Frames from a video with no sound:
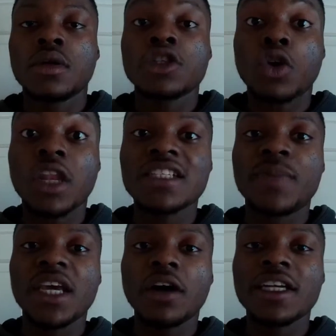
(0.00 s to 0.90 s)
So let's
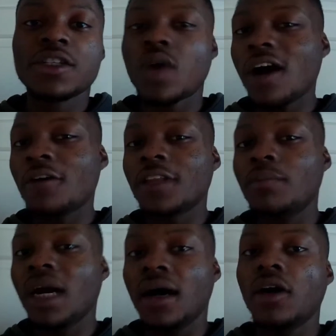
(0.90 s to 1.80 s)
be honest right off the
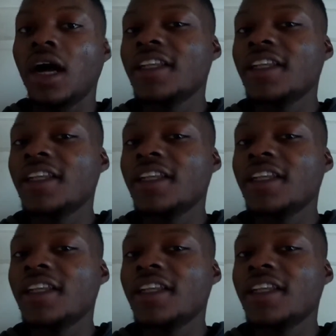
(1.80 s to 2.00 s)
bat, right?